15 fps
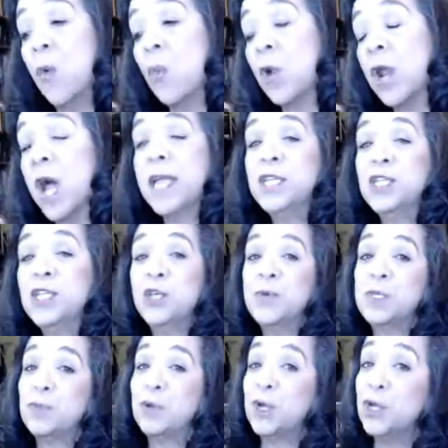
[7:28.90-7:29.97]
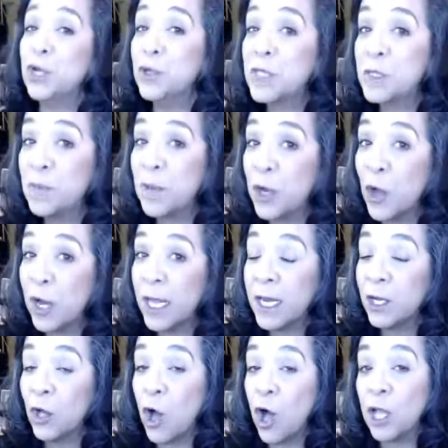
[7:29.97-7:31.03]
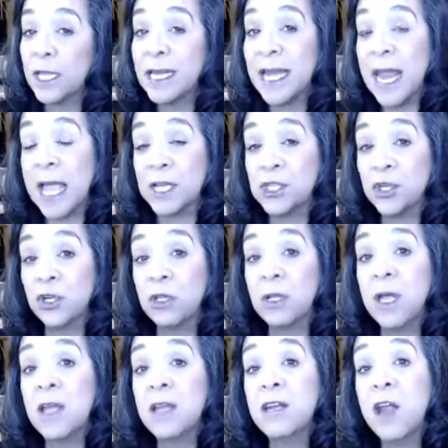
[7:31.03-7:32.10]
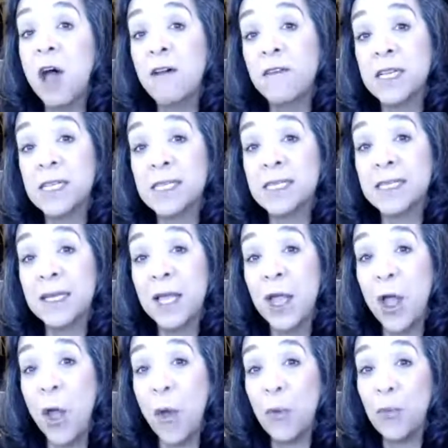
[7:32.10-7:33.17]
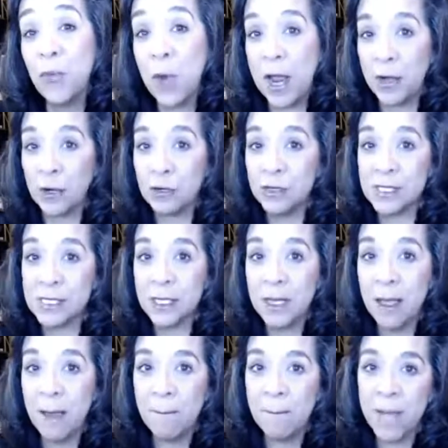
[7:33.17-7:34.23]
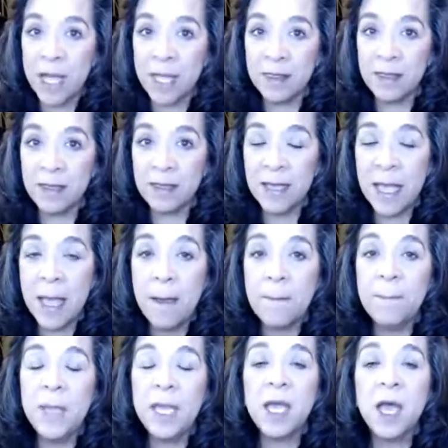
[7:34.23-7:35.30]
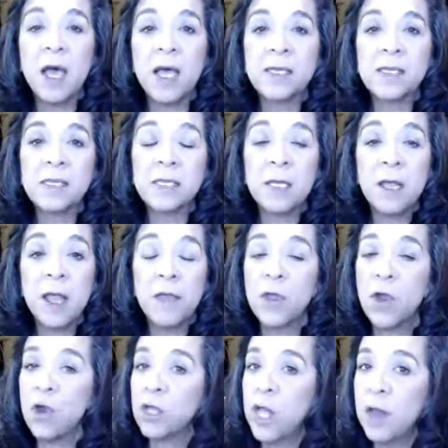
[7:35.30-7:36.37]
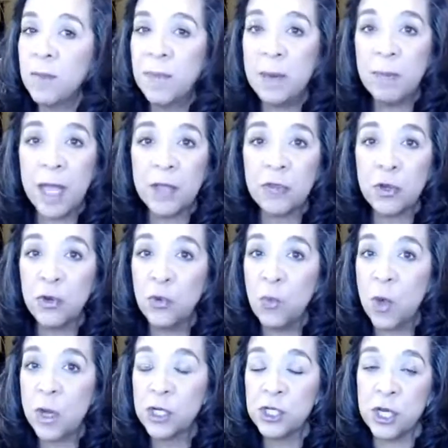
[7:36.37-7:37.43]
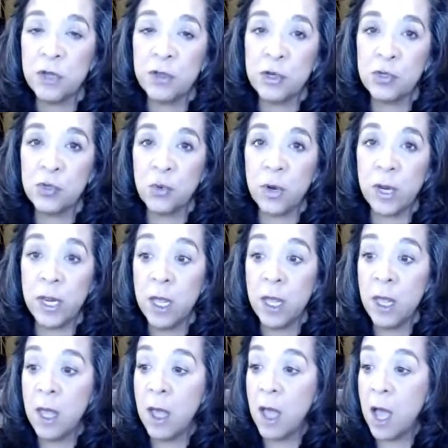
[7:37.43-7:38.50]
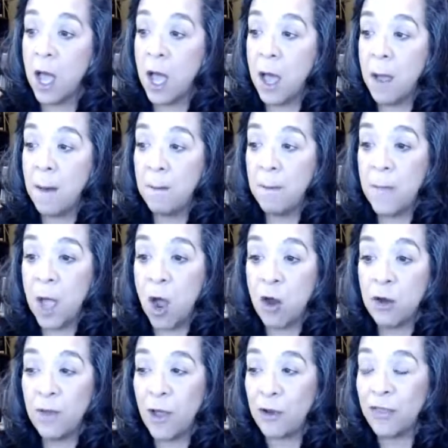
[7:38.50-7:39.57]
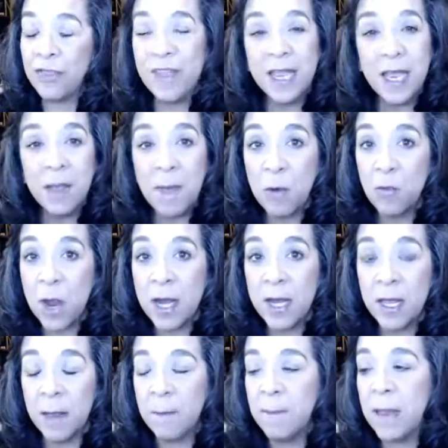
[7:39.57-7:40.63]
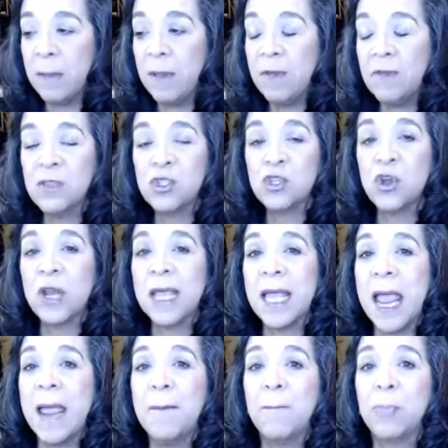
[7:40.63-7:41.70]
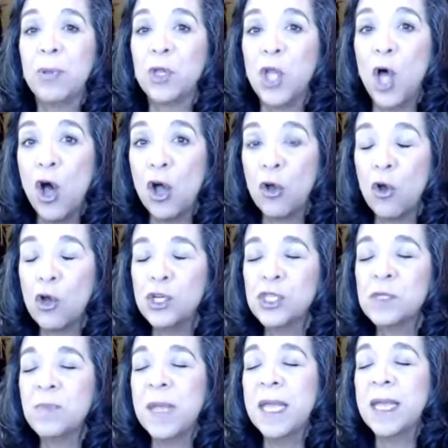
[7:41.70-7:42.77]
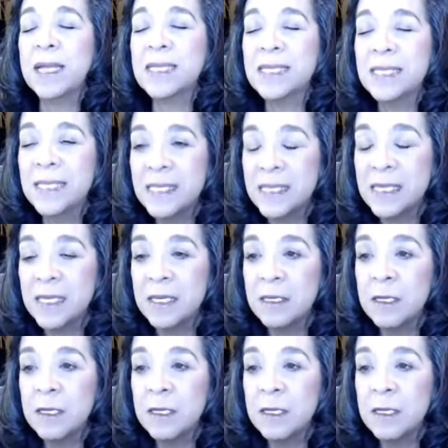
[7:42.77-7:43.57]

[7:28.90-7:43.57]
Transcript: What I do is put a new spin on it and call it National Novice Writers Month, because there are a lot of people out there who want to share their story, are thinking about writing it, maybe even starting a blog or just being consistent